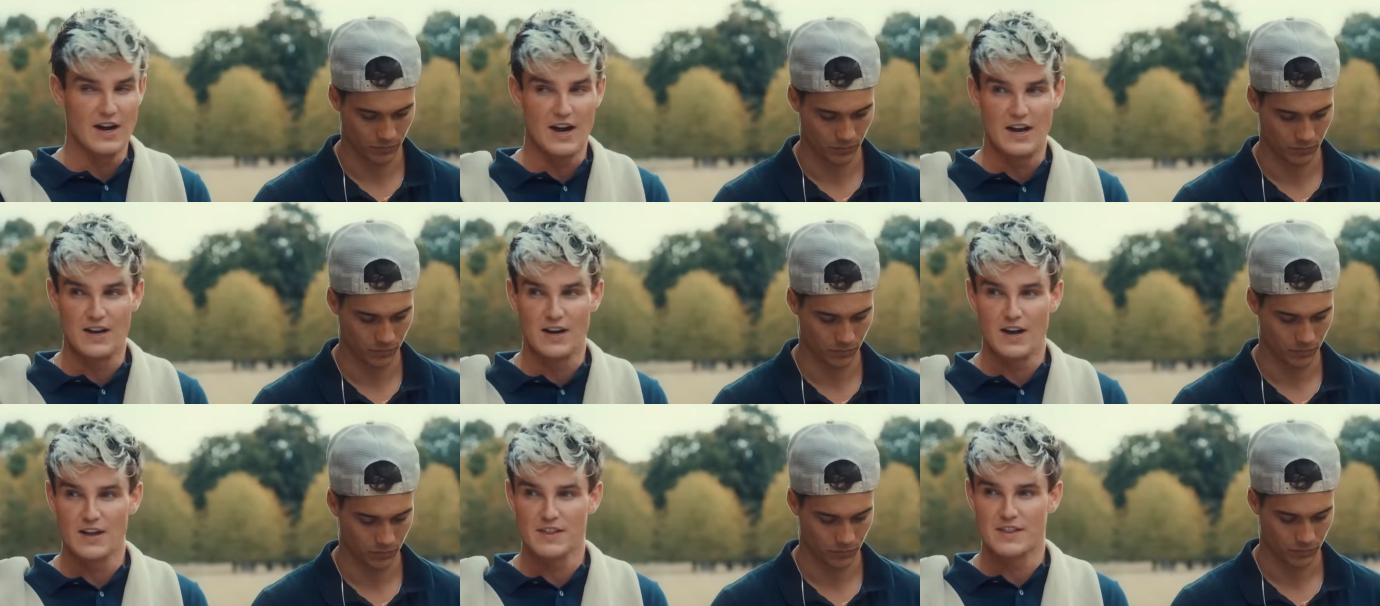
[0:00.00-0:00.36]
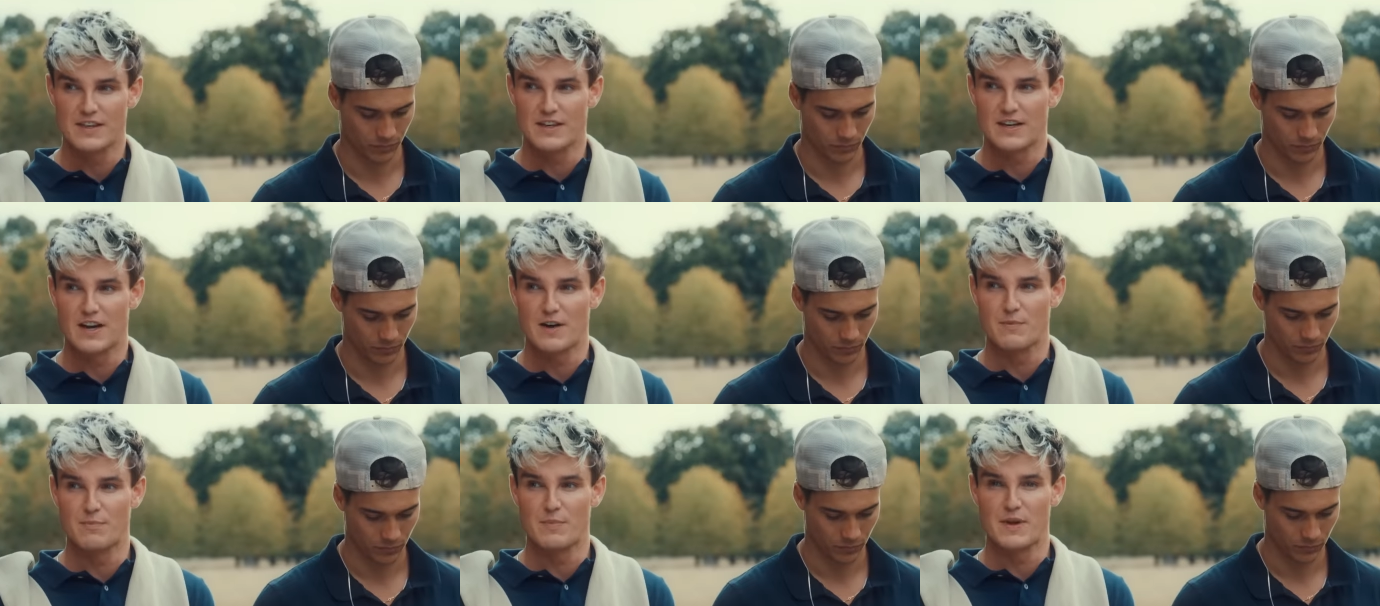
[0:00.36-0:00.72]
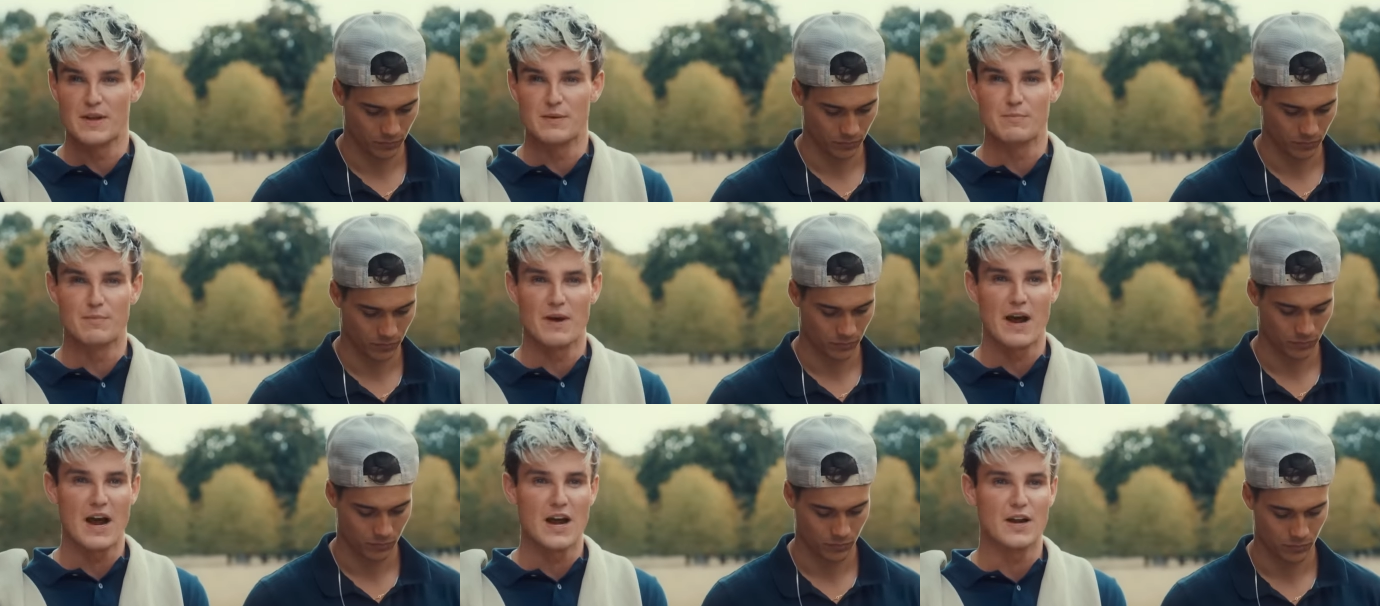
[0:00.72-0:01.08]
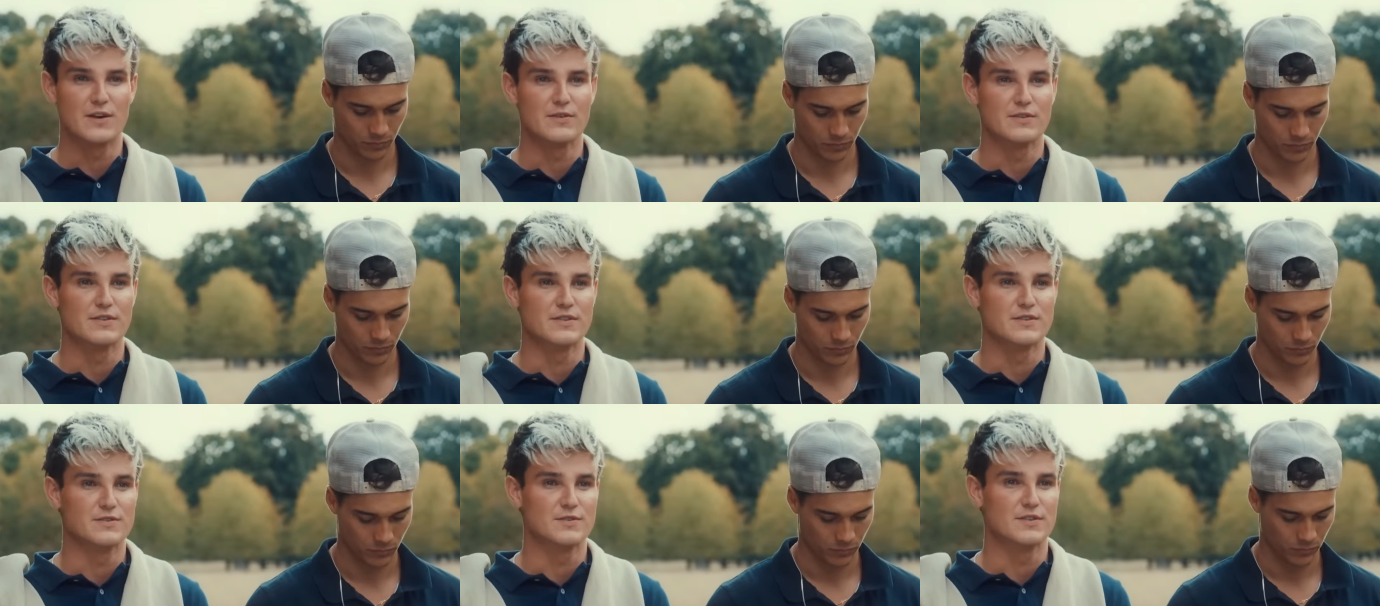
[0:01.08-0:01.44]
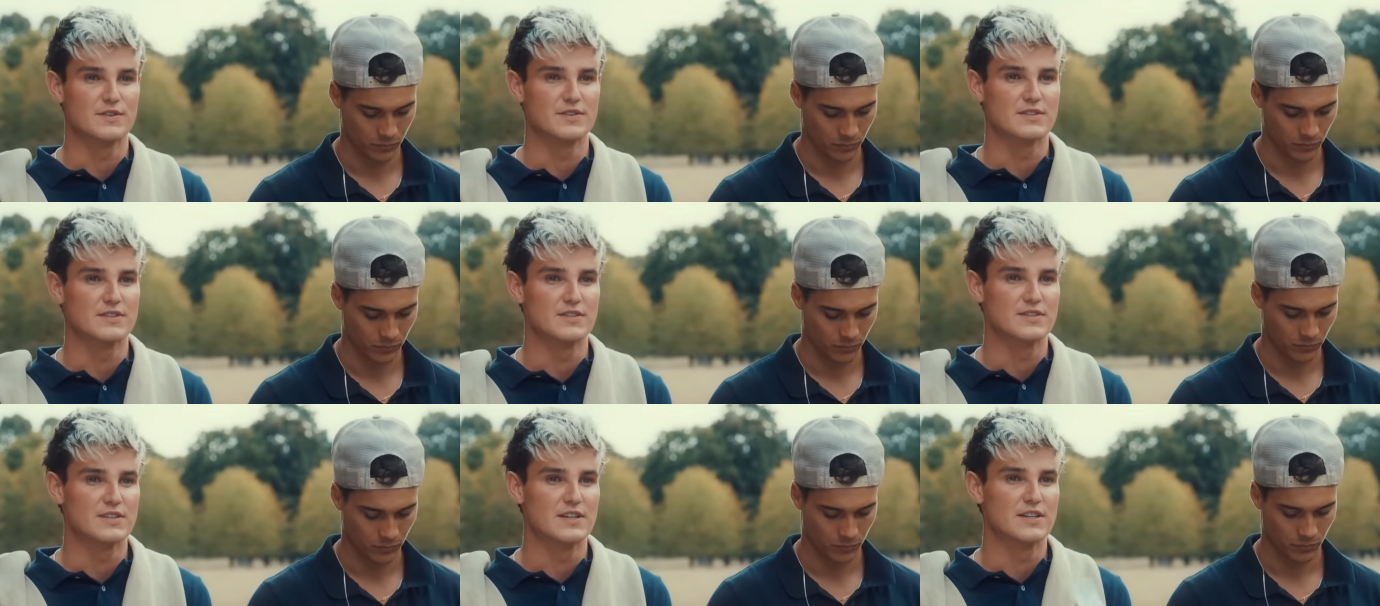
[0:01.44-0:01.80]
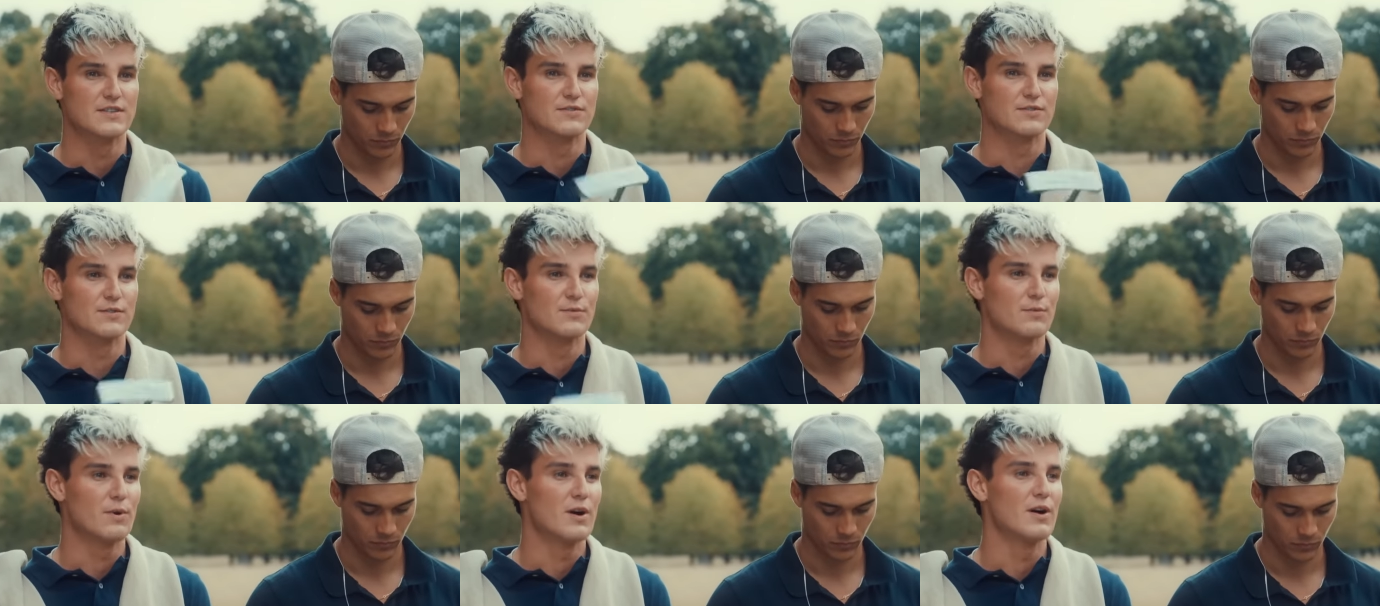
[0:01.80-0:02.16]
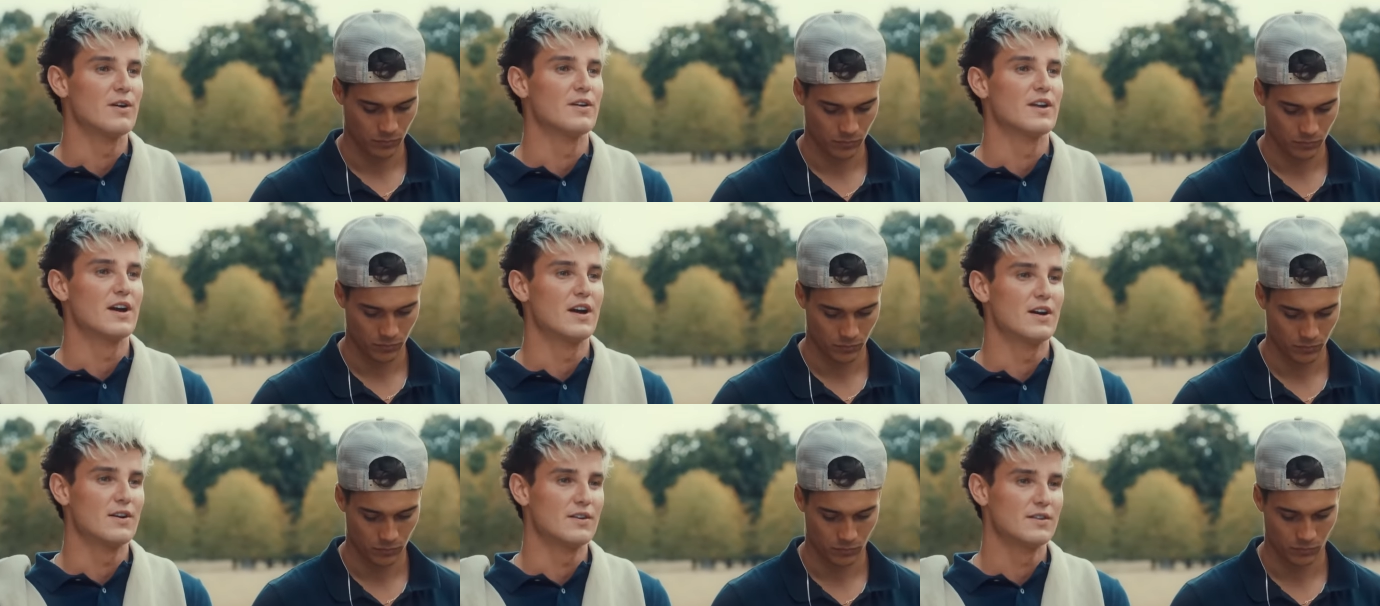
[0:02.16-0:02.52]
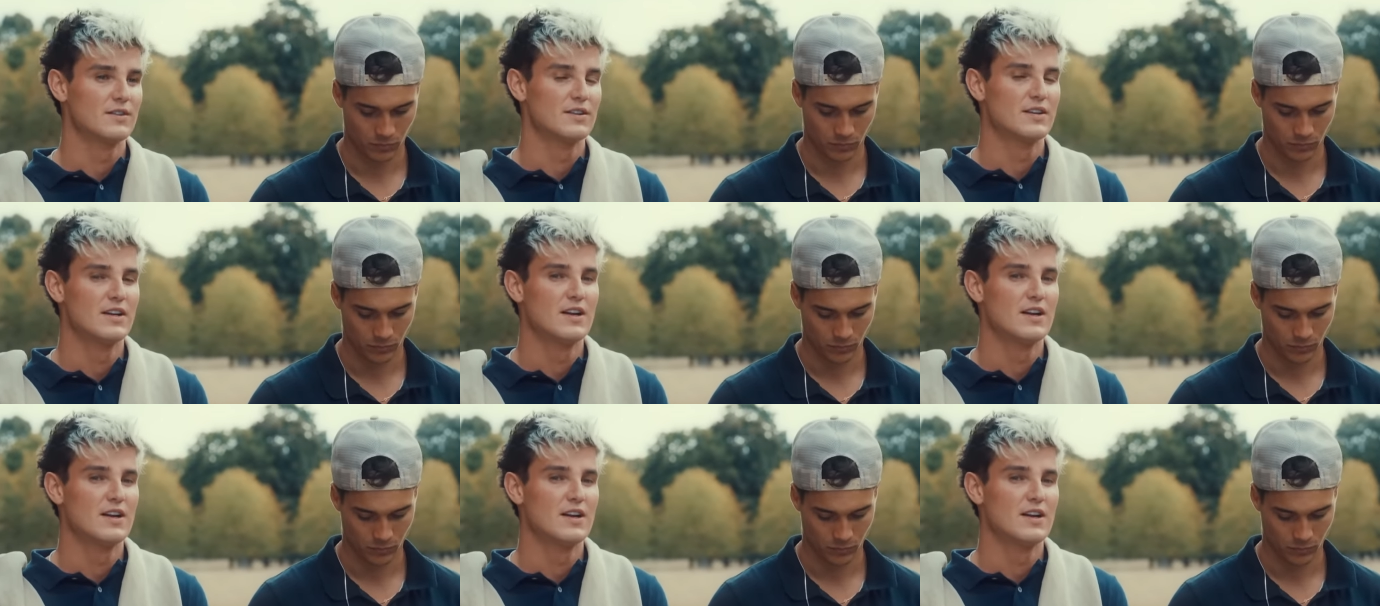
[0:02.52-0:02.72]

Speaker 1: I. And I think I've been pandering to Tristan's needs for a while now.